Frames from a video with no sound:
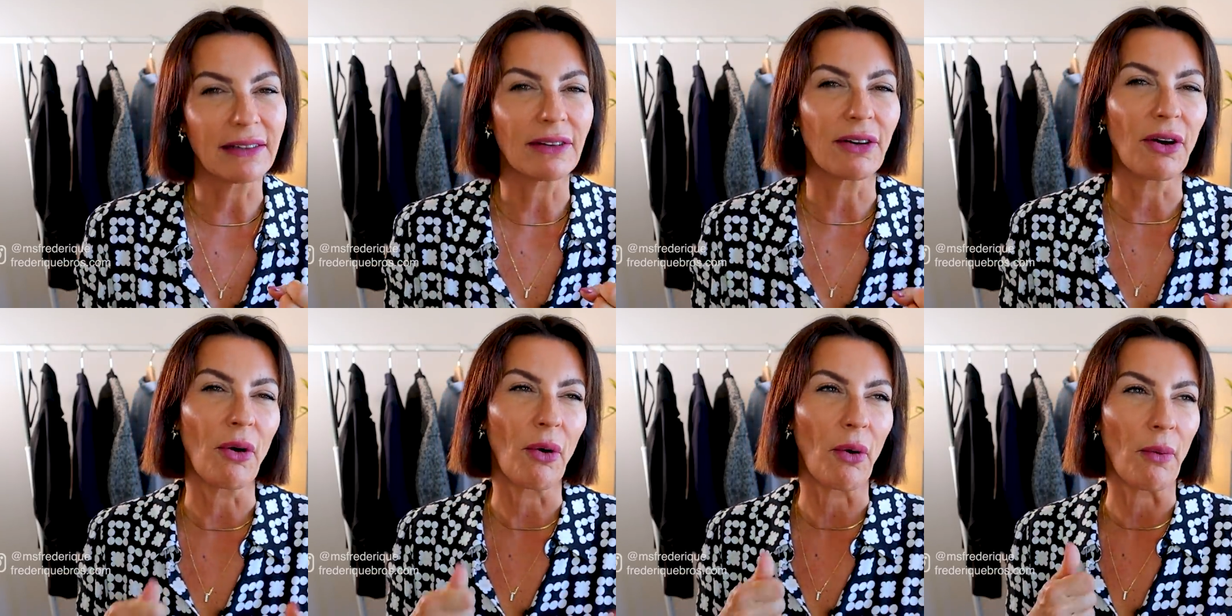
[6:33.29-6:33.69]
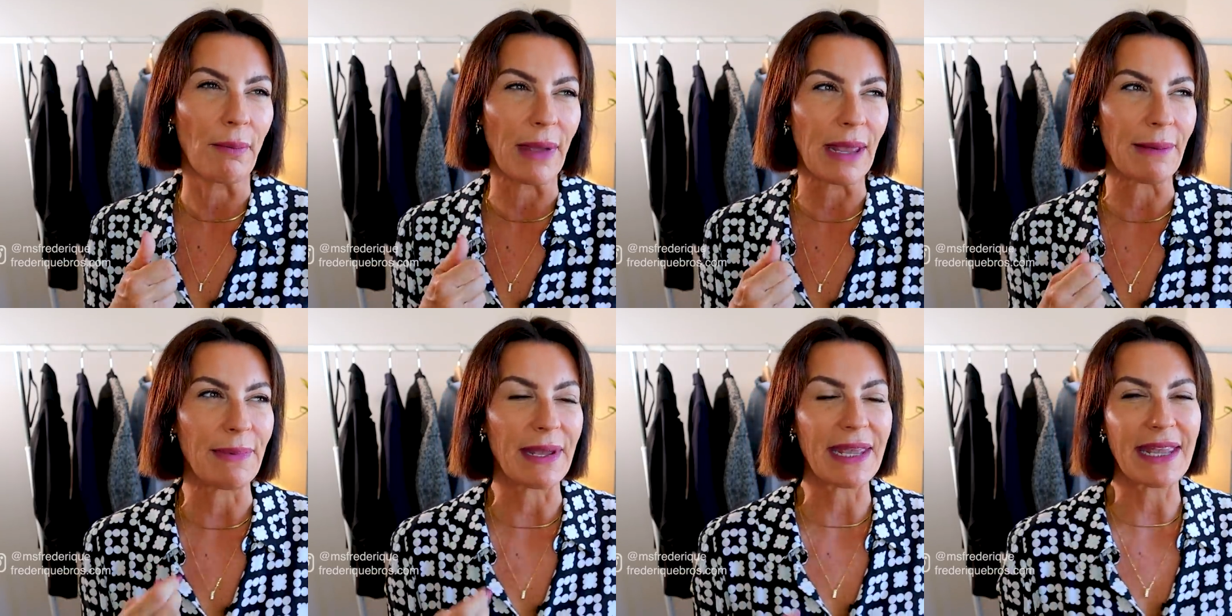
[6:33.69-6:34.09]
or
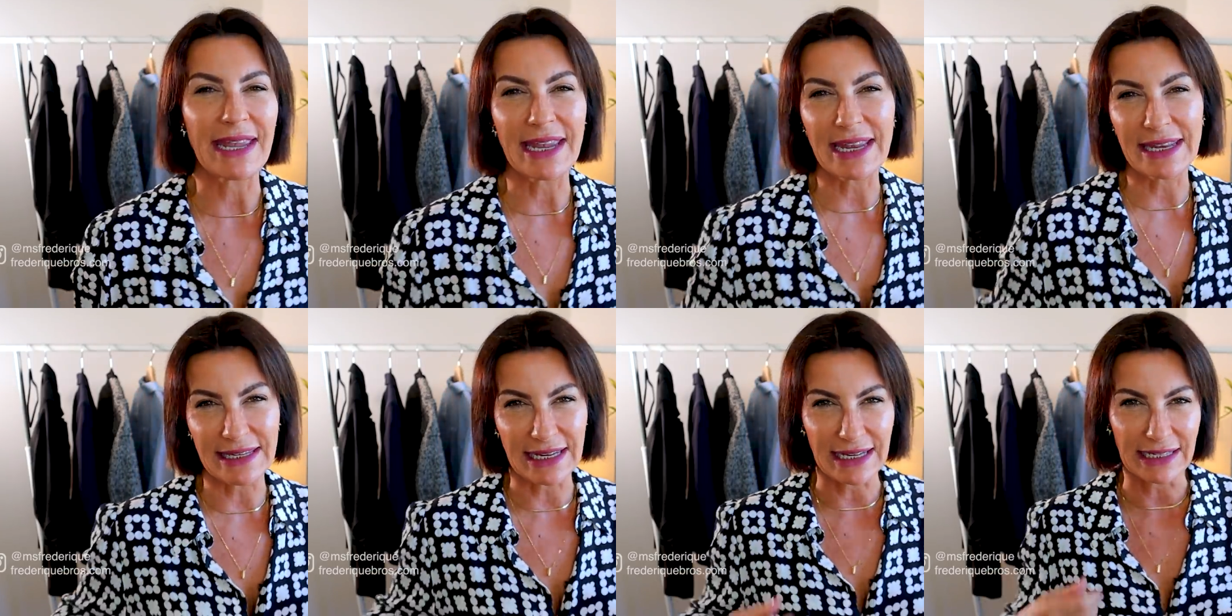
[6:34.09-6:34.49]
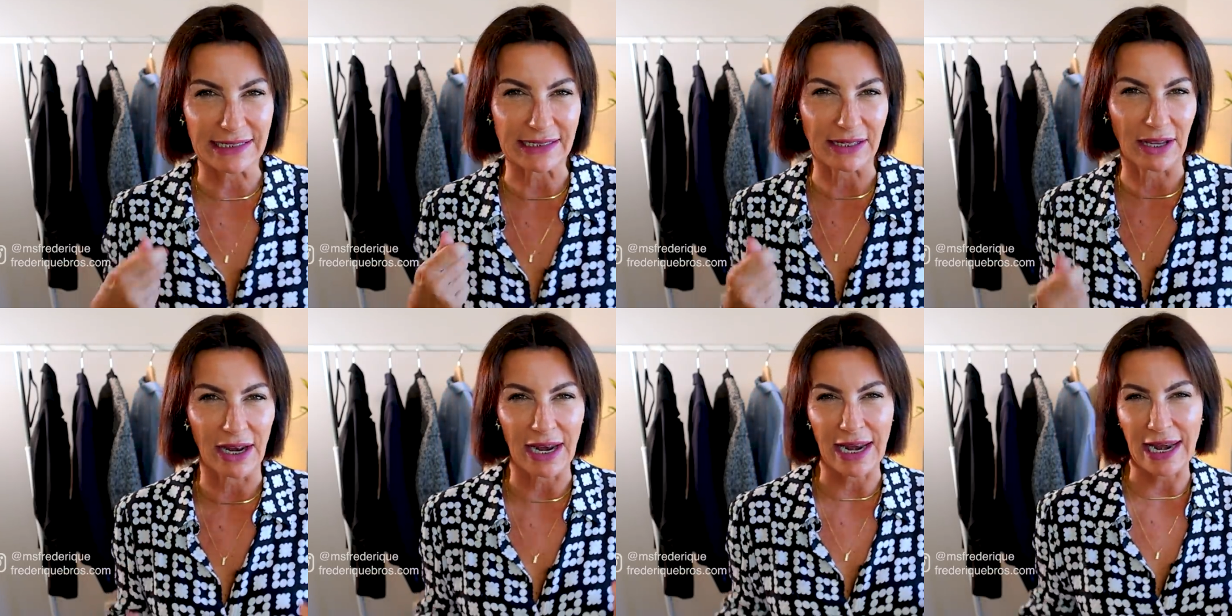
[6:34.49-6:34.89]
maybe it
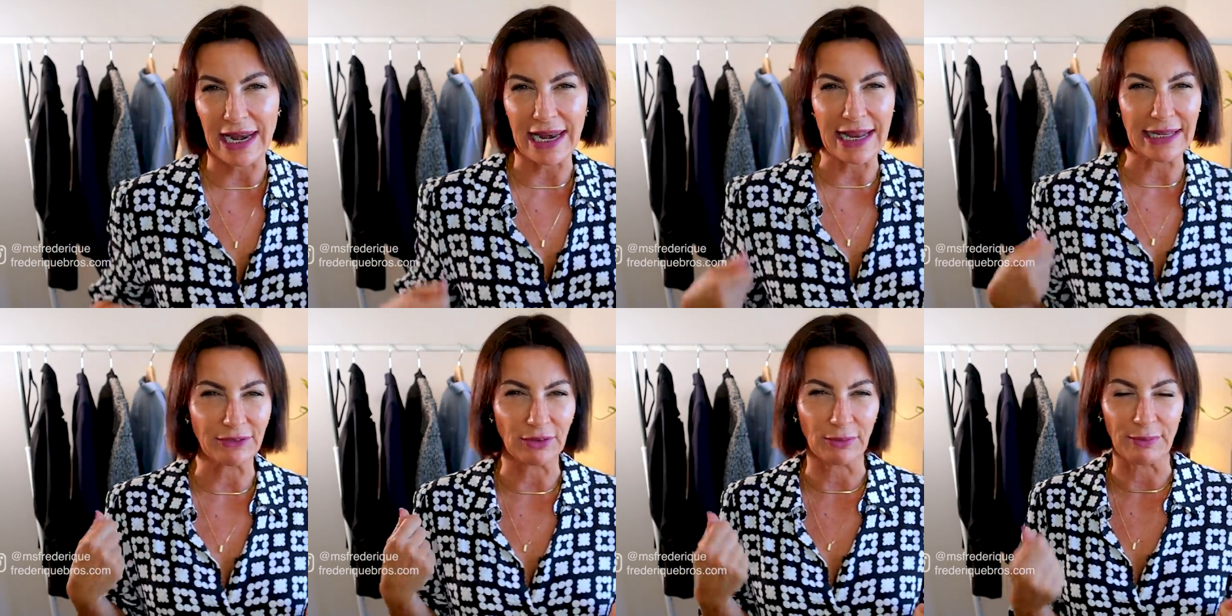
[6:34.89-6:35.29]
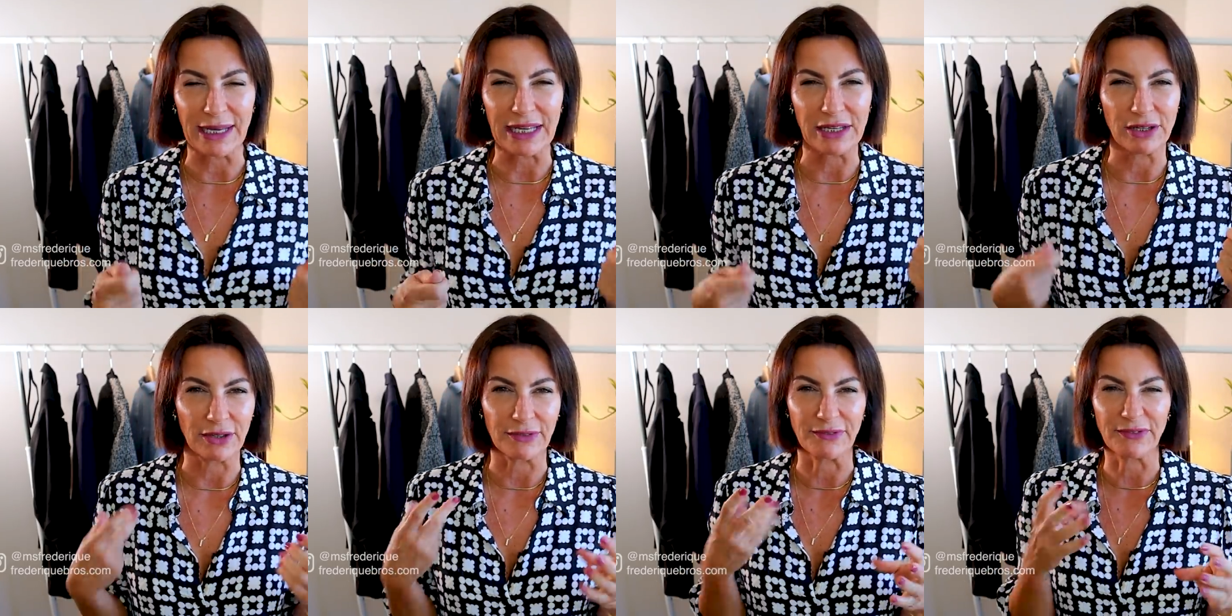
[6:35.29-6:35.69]
needs a little
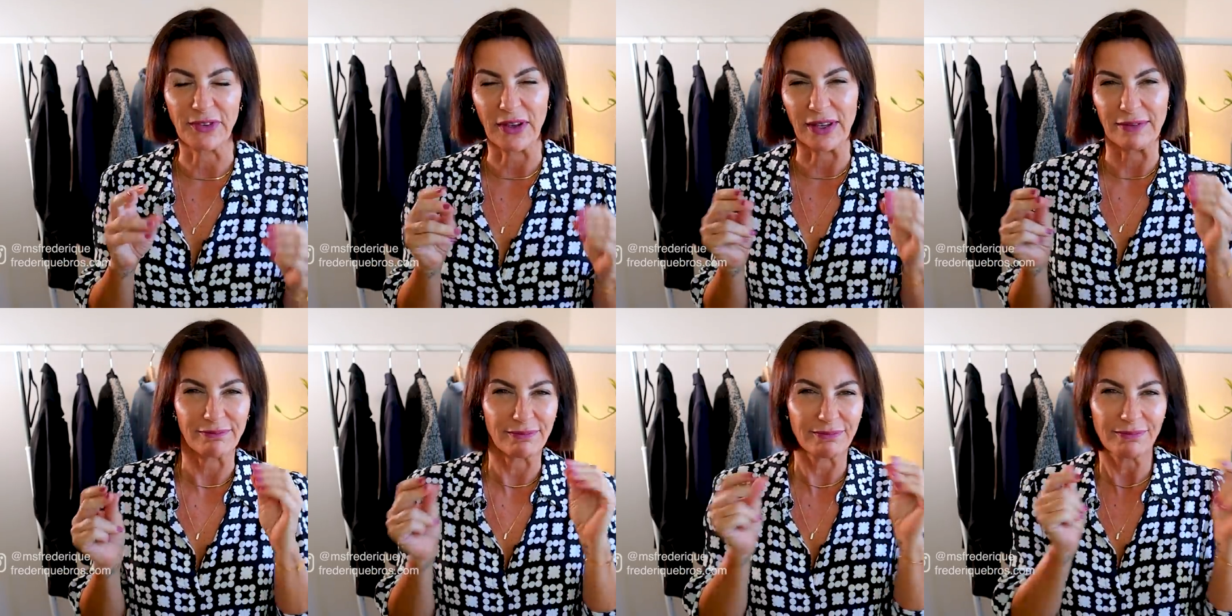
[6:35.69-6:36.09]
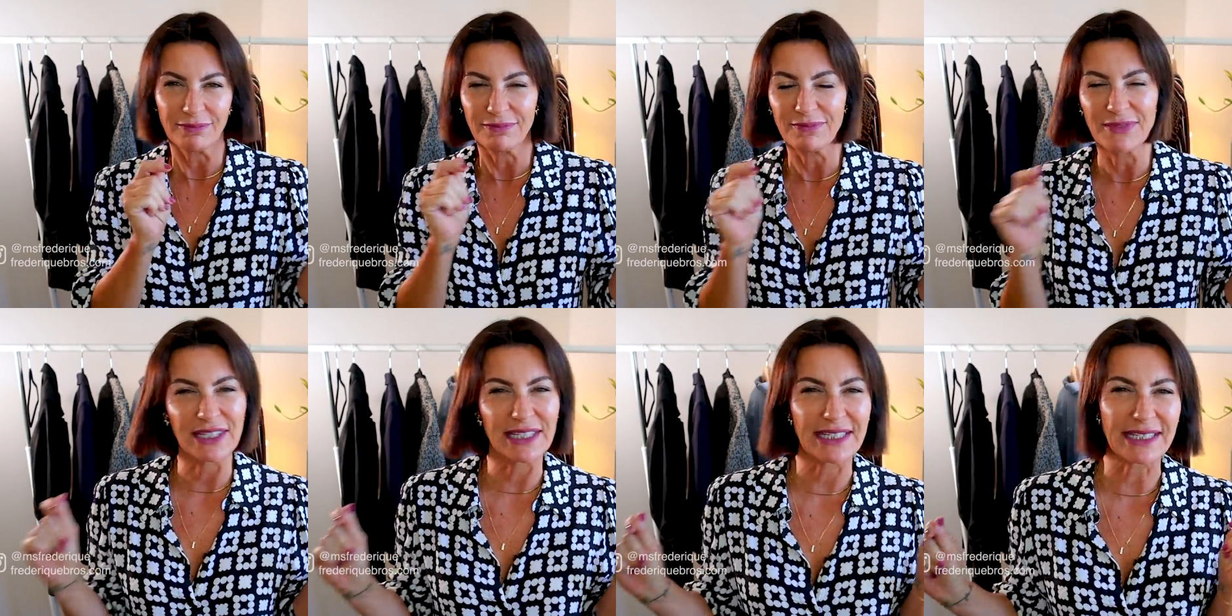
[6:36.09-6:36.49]
bit of
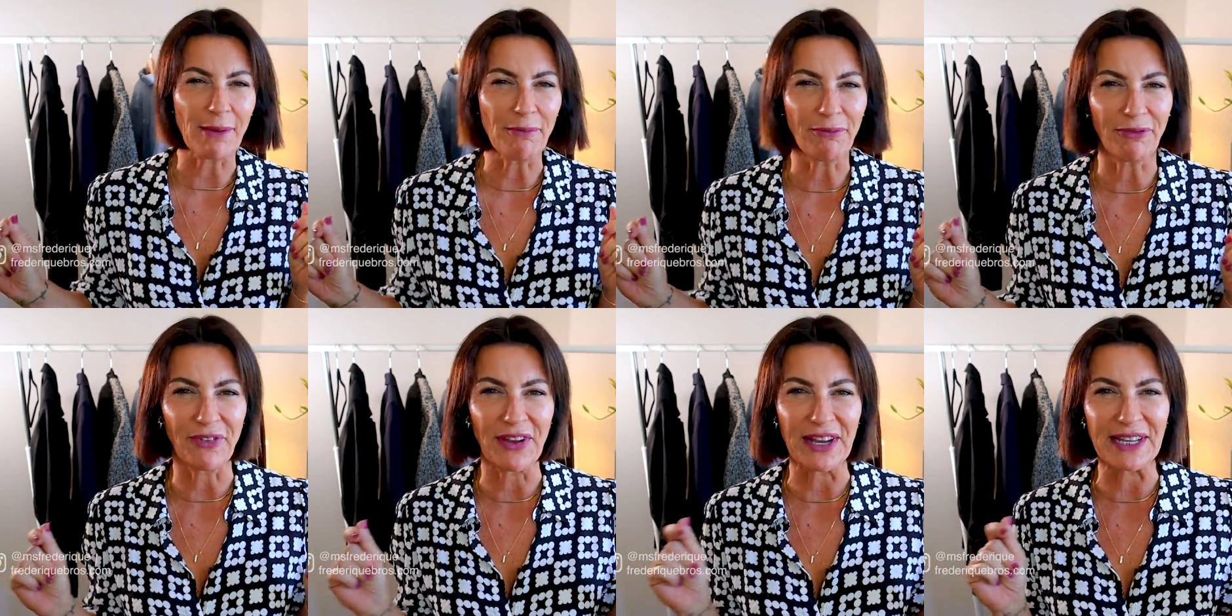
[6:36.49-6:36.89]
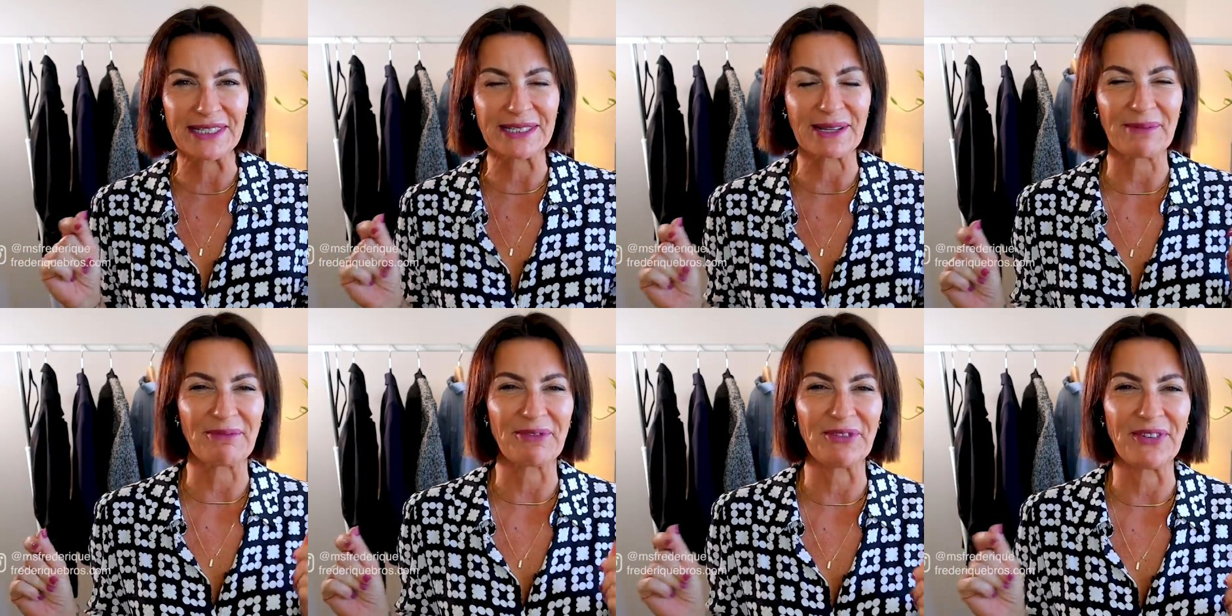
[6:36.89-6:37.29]
something,
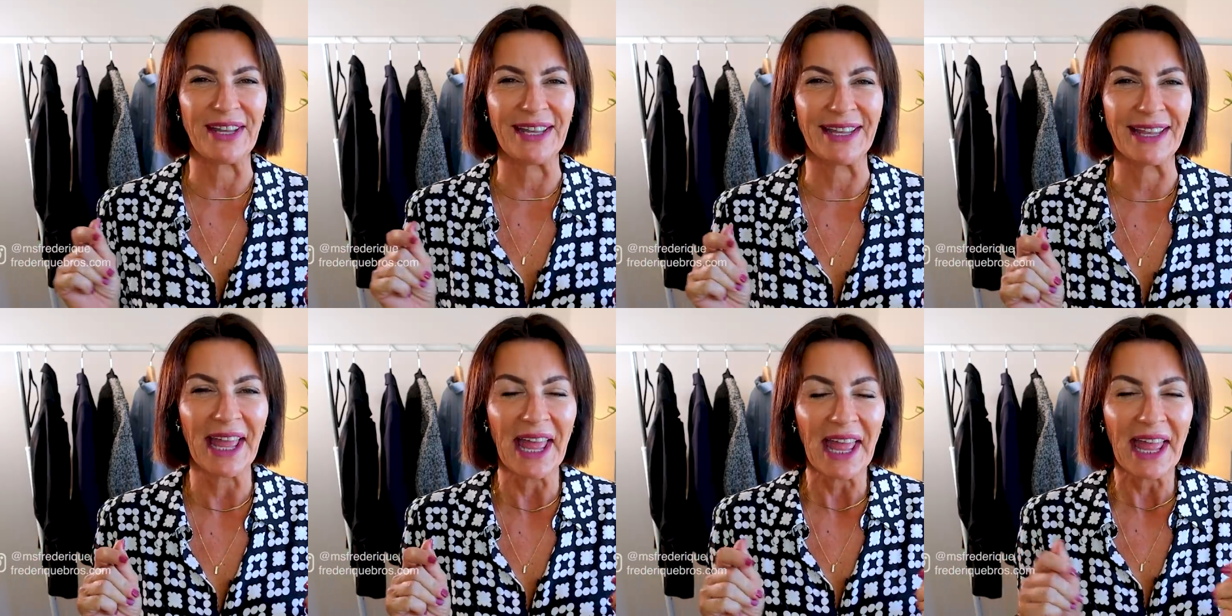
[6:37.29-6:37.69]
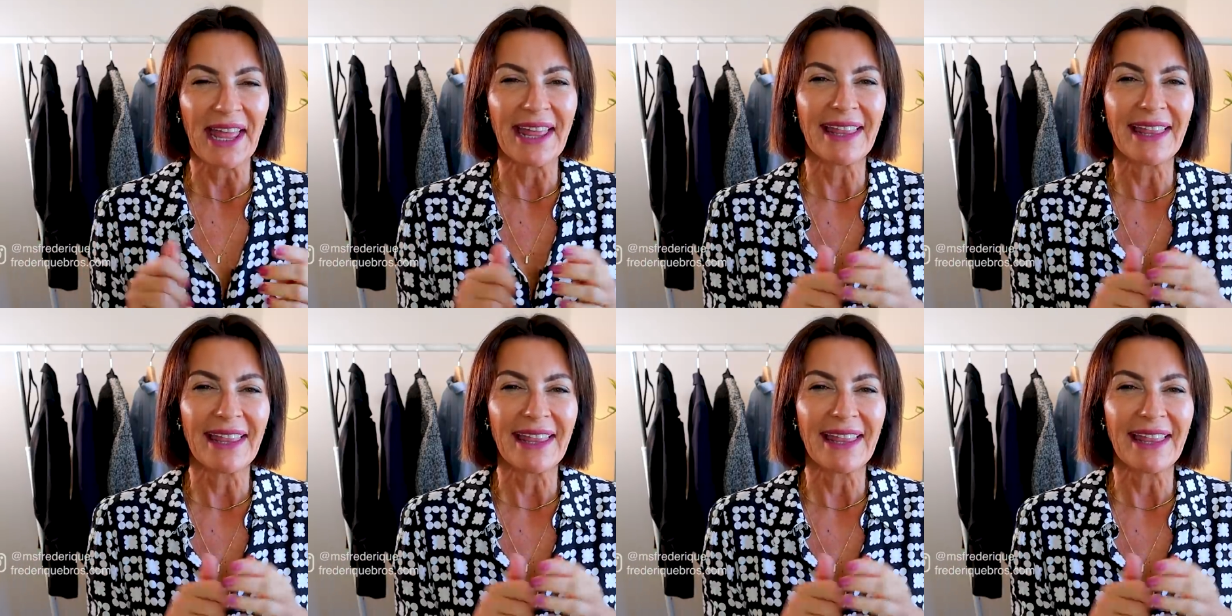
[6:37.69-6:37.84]
something.